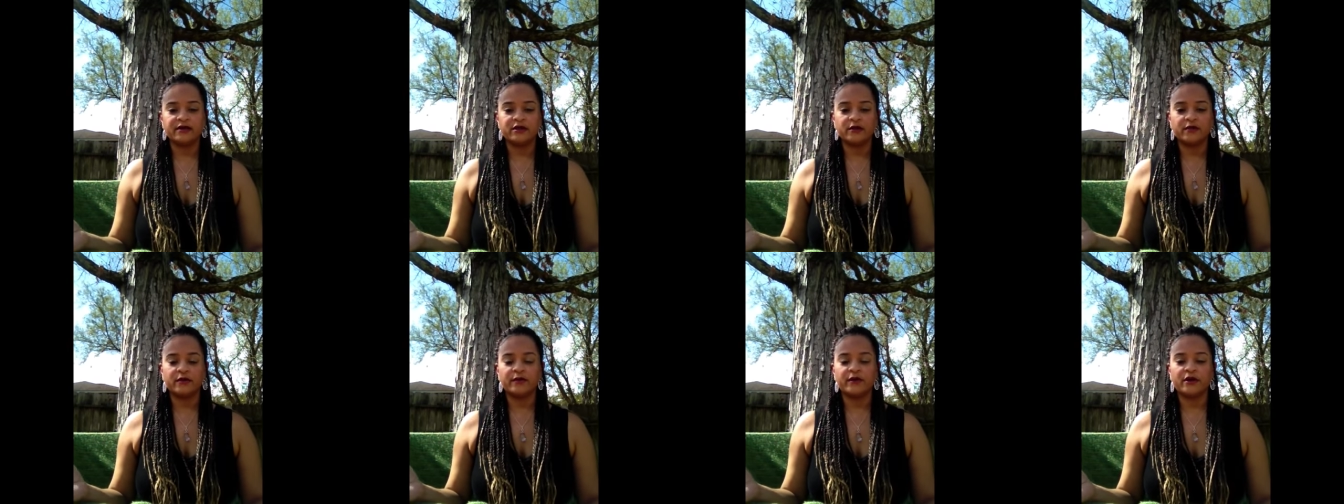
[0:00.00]

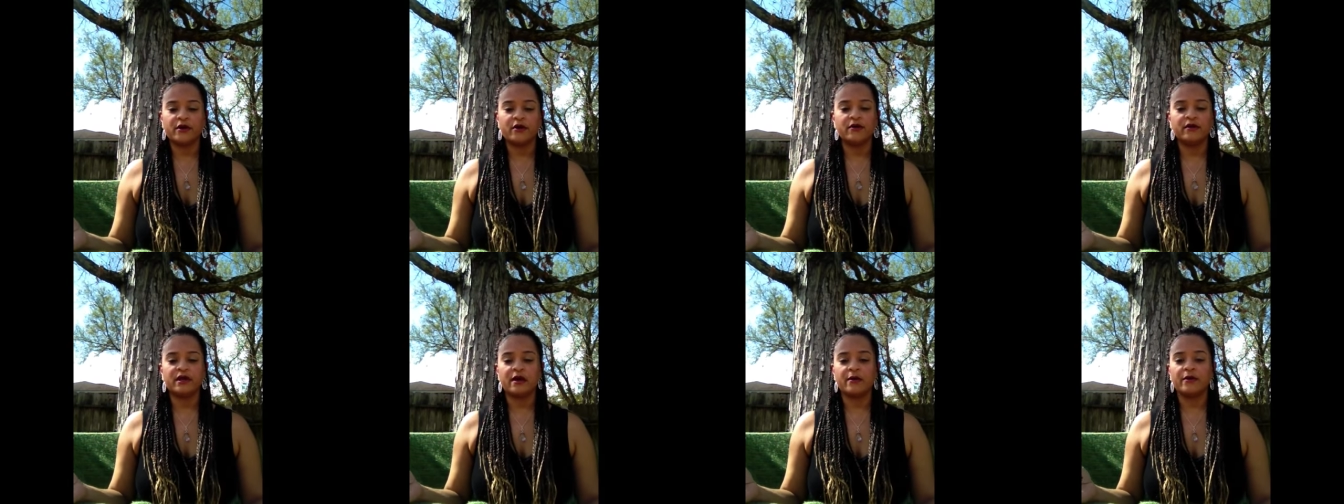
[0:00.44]
So we want to
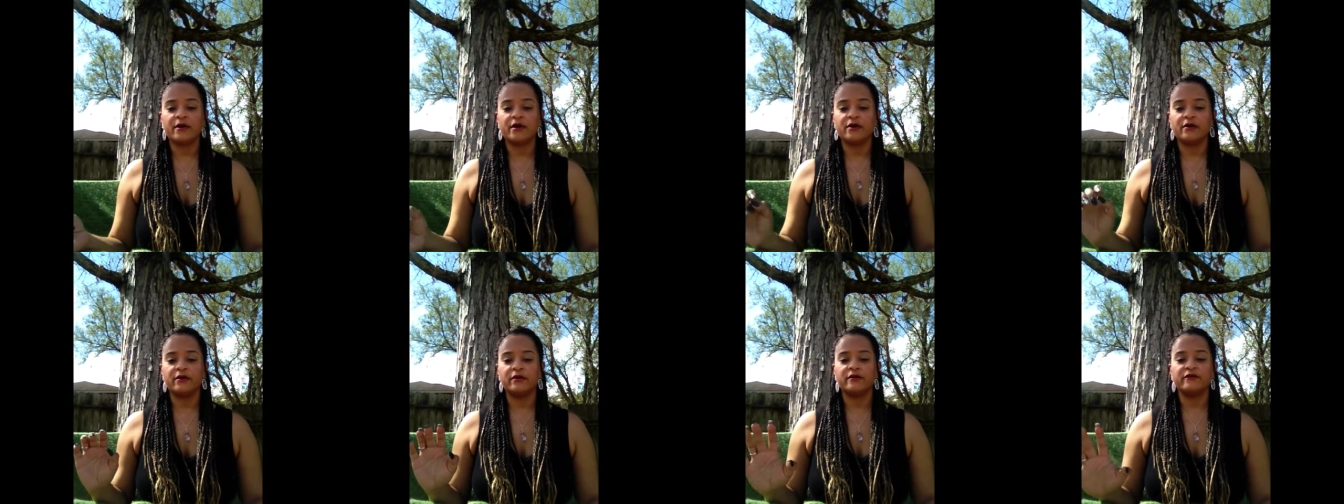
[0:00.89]
hold that. We're going
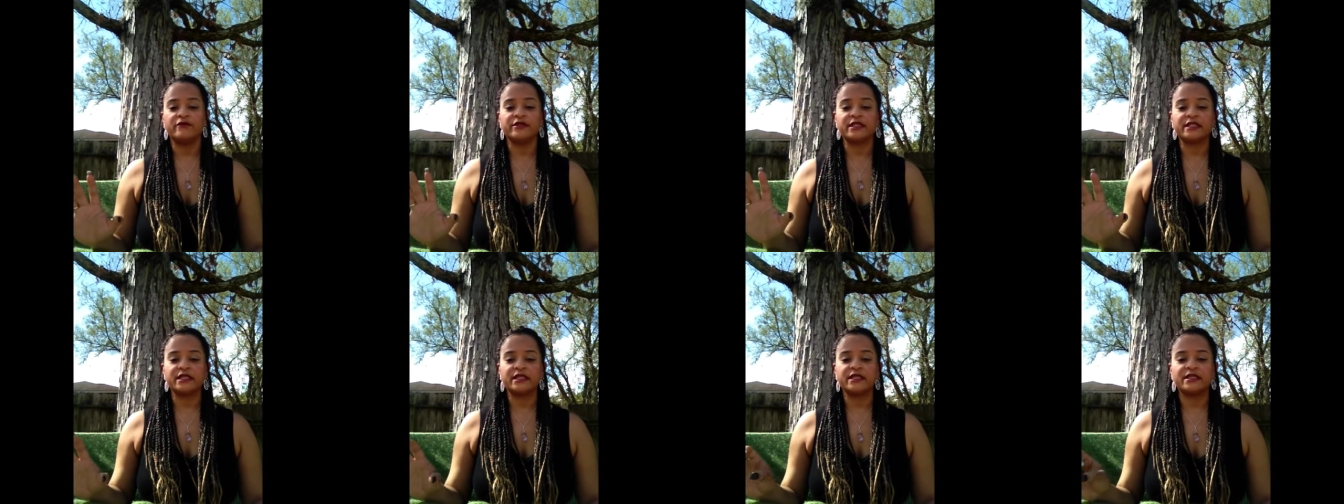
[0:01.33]
to hold it for
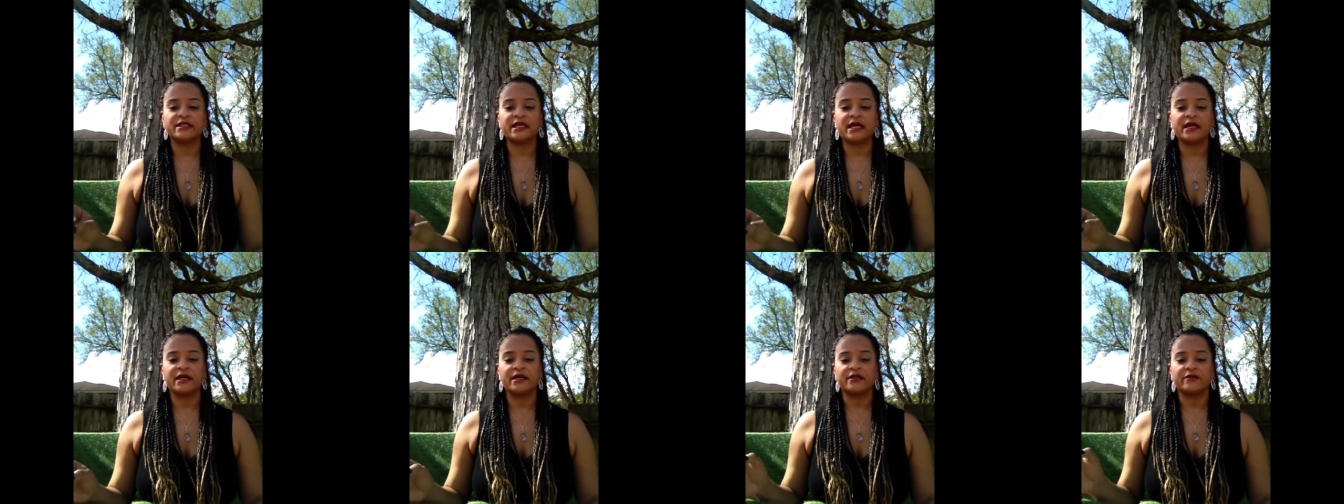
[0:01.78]
6
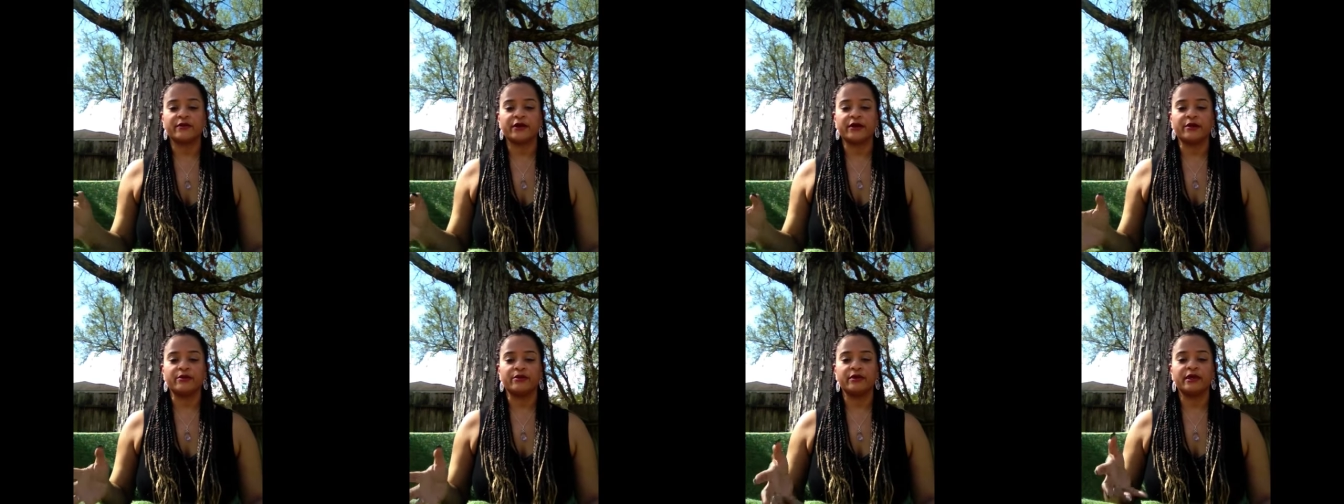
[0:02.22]
seconds. We're
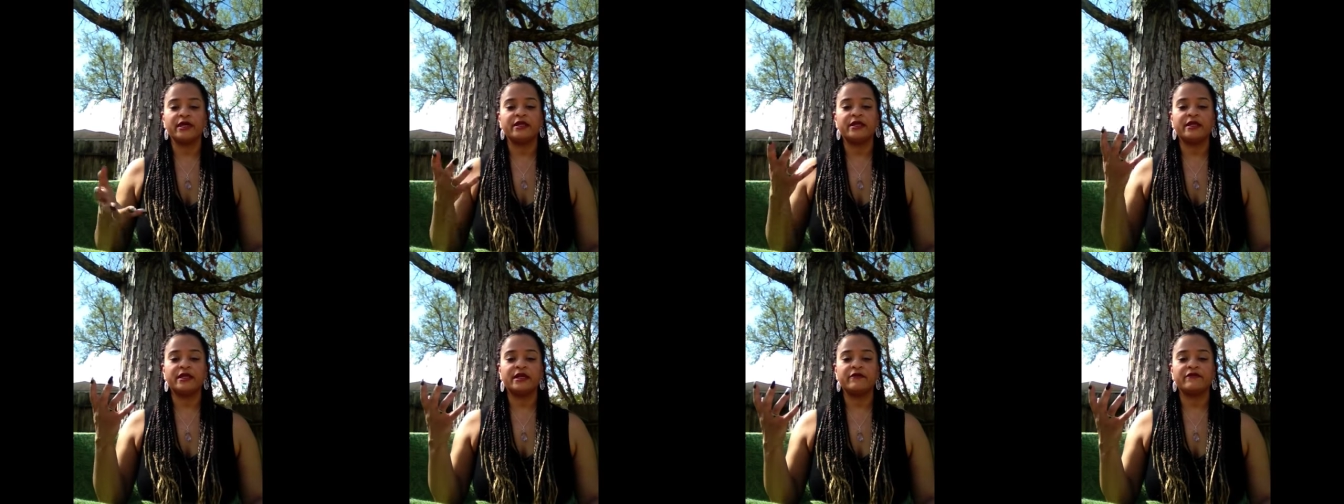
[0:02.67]
going to
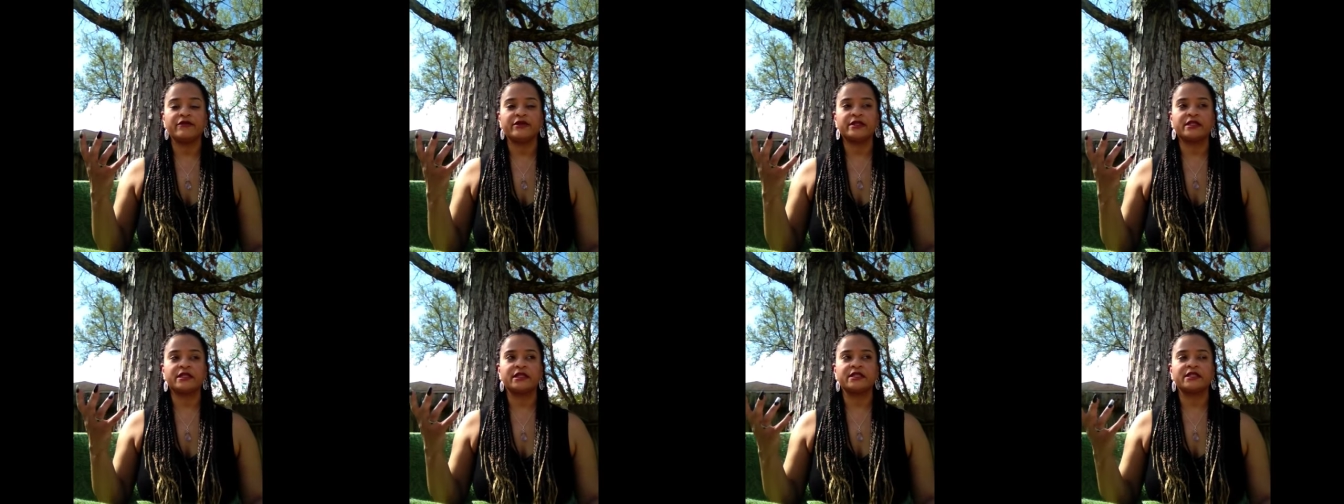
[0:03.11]
breathe it in for
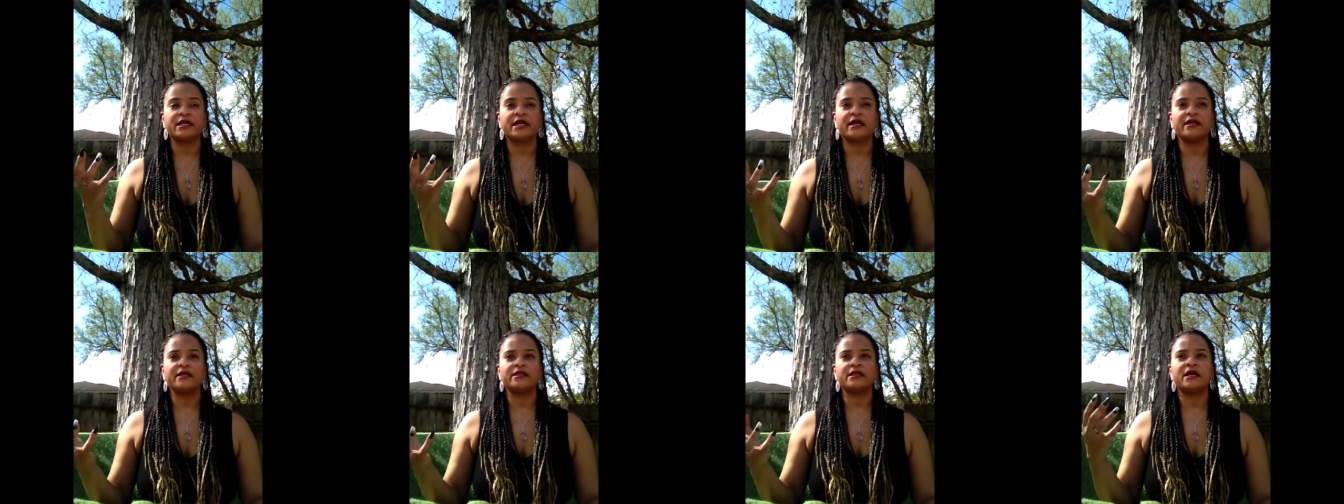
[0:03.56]
6
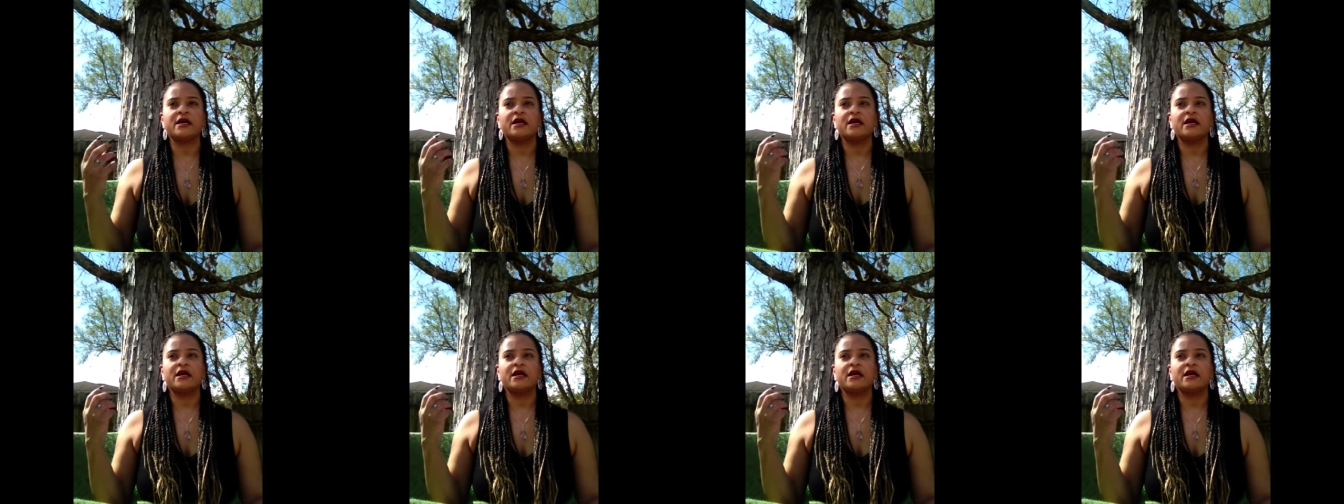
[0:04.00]
seconds.